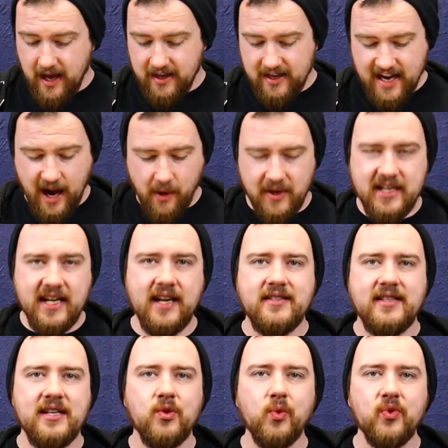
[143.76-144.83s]

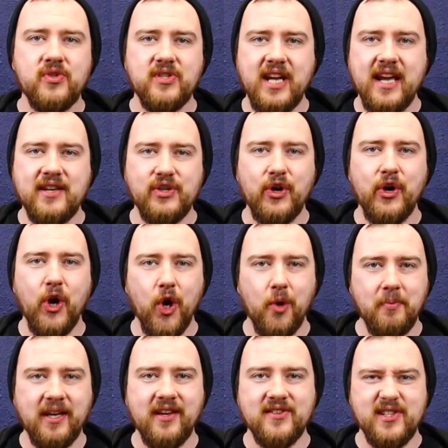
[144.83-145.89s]
Nowadays, this one stays at
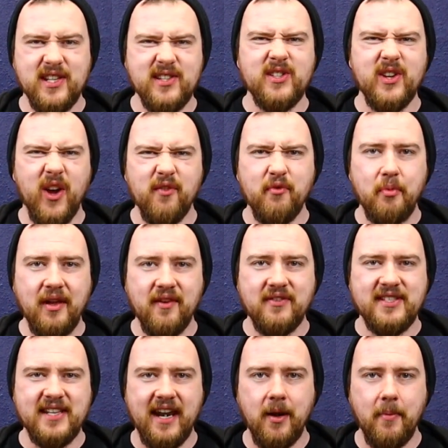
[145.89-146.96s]
home because it's sort of a bit of a
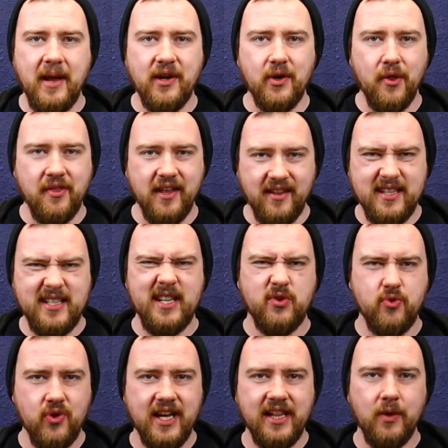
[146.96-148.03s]
sentimental thing. This
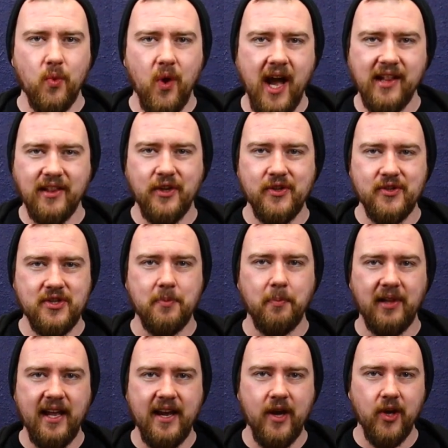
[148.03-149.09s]
is really what I learned to
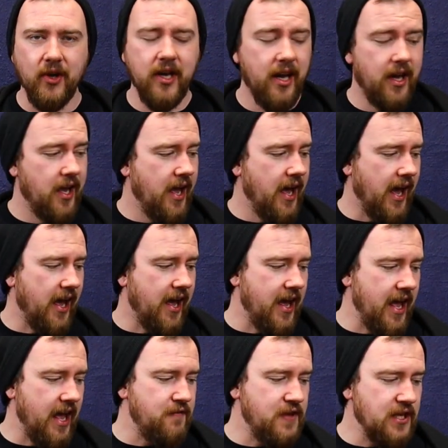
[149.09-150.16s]
play on.
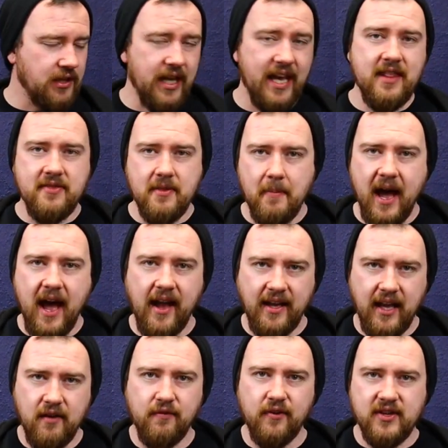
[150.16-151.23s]
If you're in the
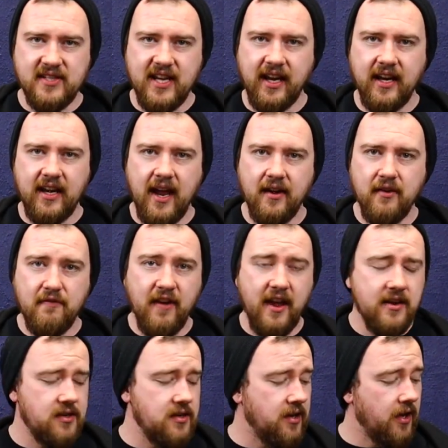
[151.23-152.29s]
market for a second-hand
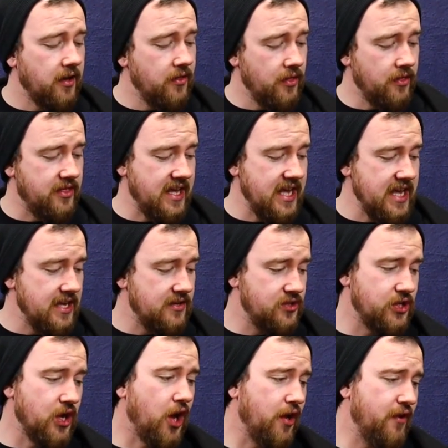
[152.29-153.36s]
Fender, the
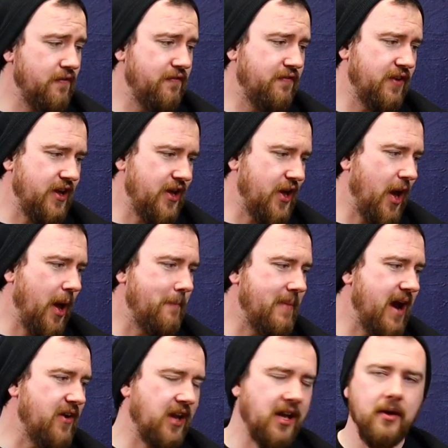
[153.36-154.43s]
sort of
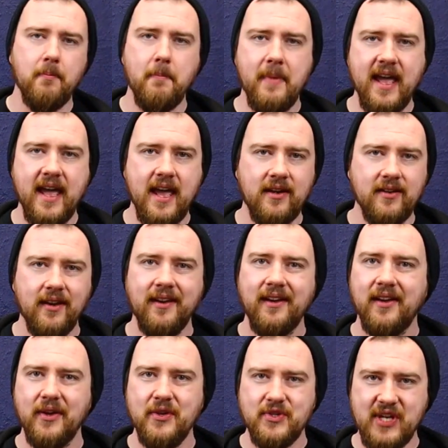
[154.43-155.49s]
American-made
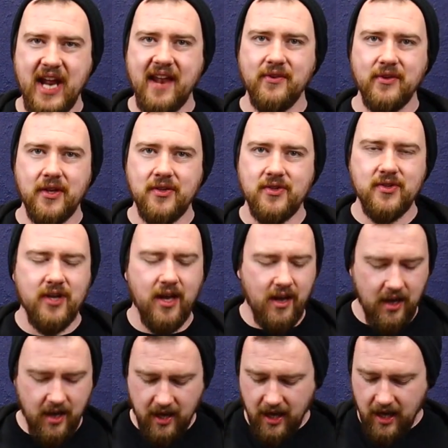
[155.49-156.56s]
standards,
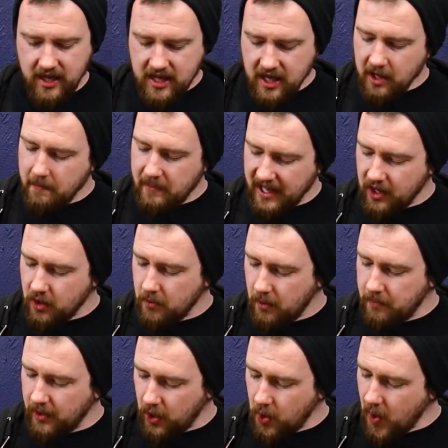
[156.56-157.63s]
you can pick them
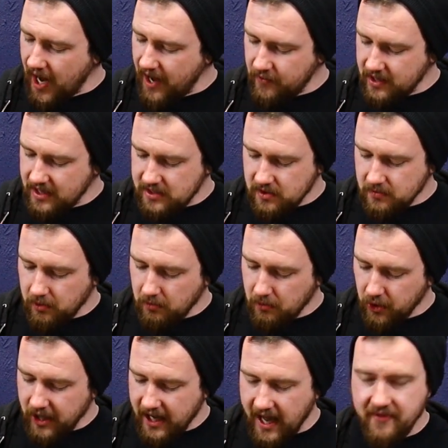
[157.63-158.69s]
up at quite reasonable
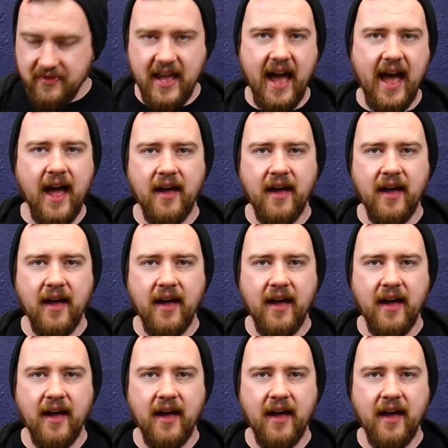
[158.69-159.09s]
money, and they